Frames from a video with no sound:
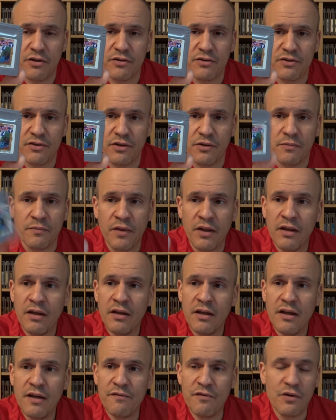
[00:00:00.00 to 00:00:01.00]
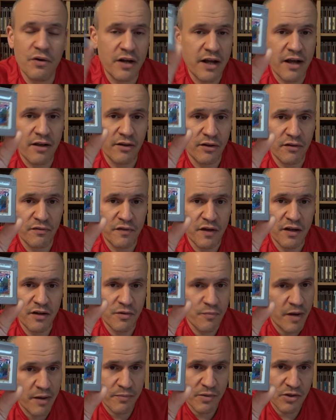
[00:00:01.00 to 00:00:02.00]
So if you're a Galaga fan,
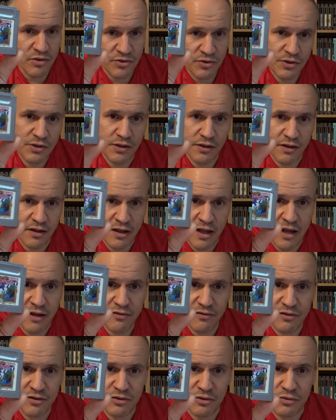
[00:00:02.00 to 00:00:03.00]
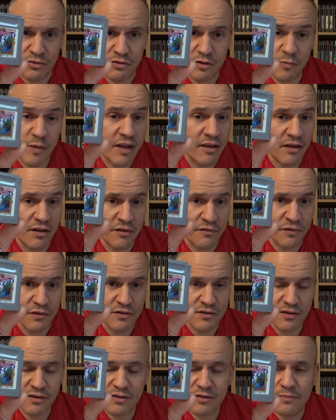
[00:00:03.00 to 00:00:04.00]
you might be interested in that to spot the
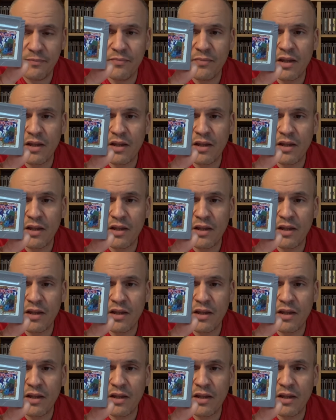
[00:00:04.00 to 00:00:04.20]
differences.